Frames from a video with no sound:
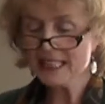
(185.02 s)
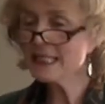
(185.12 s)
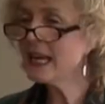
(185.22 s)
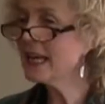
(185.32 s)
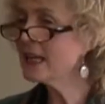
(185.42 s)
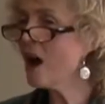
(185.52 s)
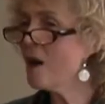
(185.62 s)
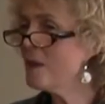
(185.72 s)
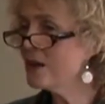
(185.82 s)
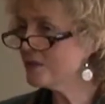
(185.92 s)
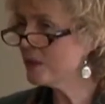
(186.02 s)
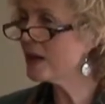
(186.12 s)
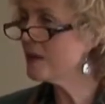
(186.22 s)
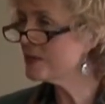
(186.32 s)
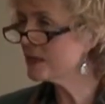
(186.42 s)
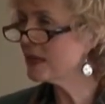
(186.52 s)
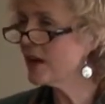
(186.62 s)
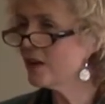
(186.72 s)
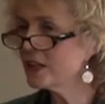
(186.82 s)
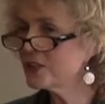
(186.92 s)
and setting almost becomes a
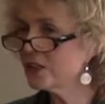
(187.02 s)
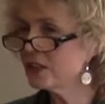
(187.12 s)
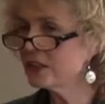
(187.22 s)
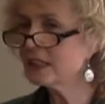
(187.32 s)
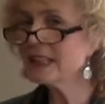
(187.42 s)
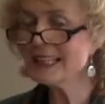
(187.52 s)
character